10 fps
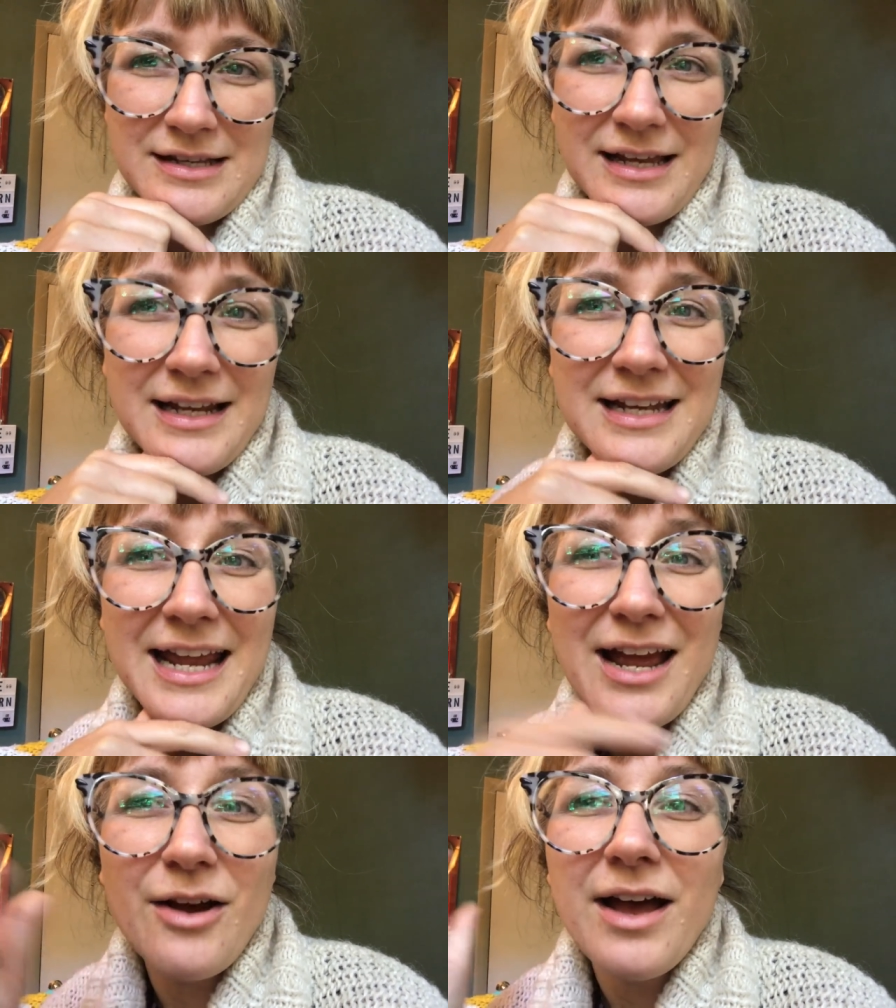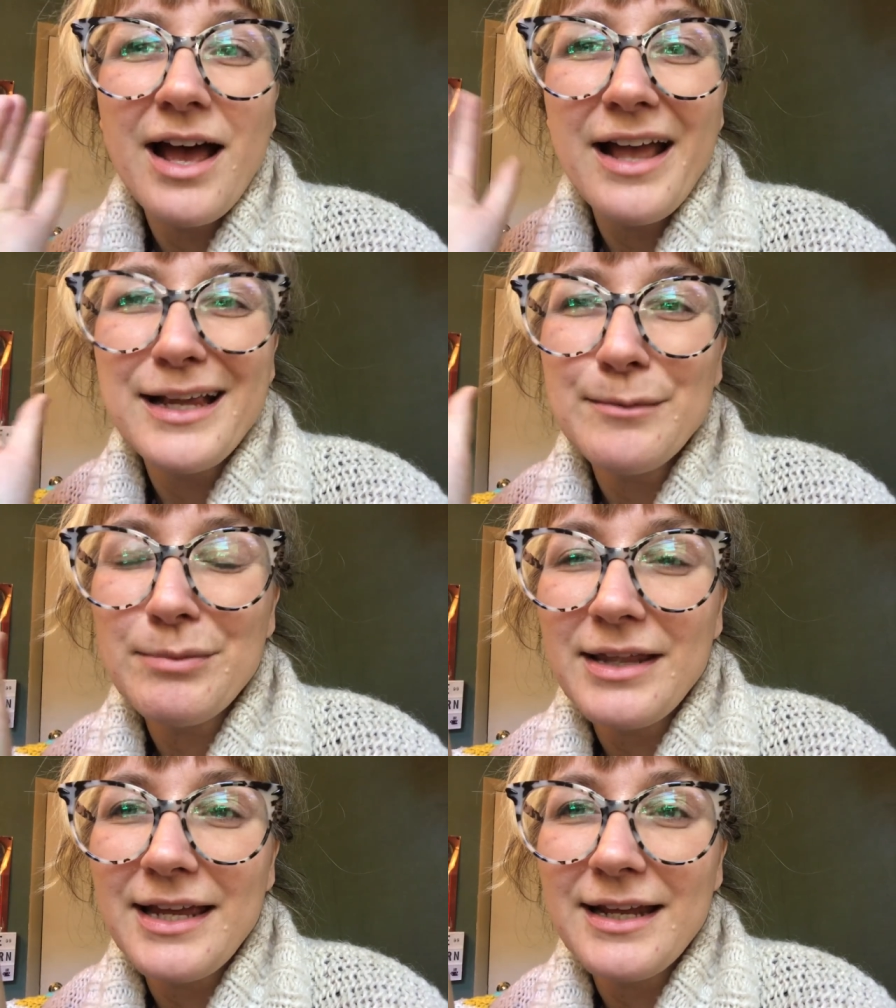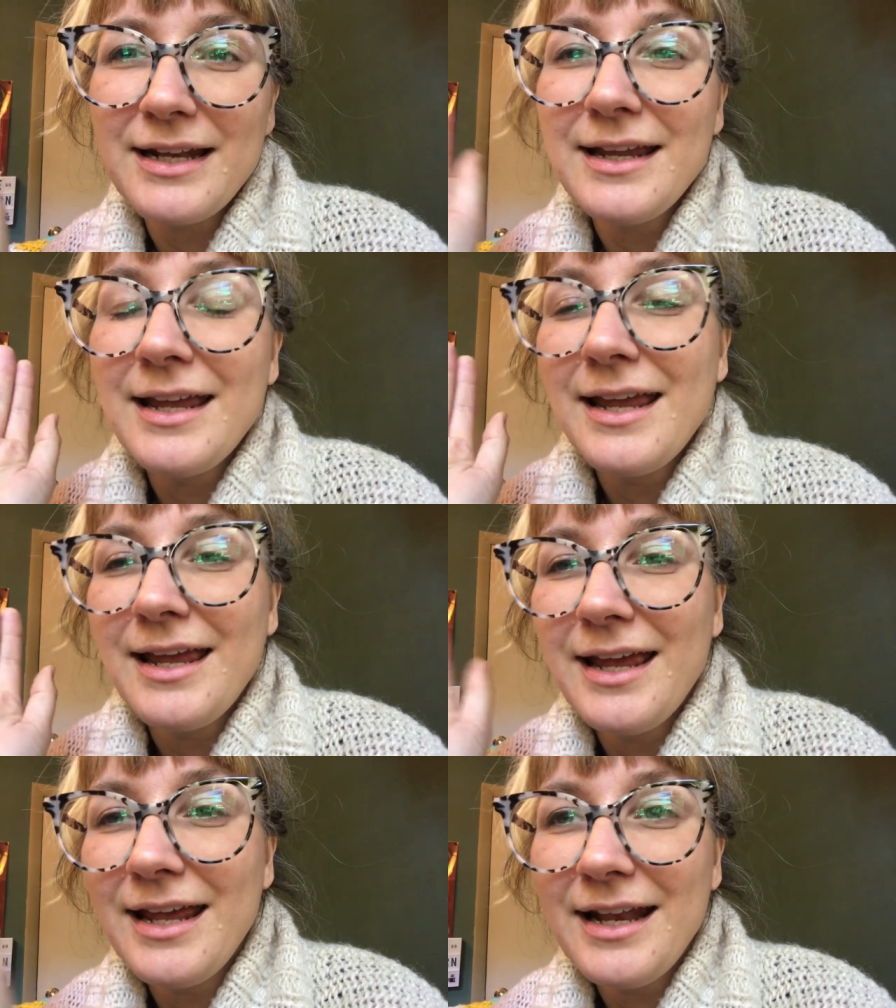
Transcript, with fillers: and now I can play it, and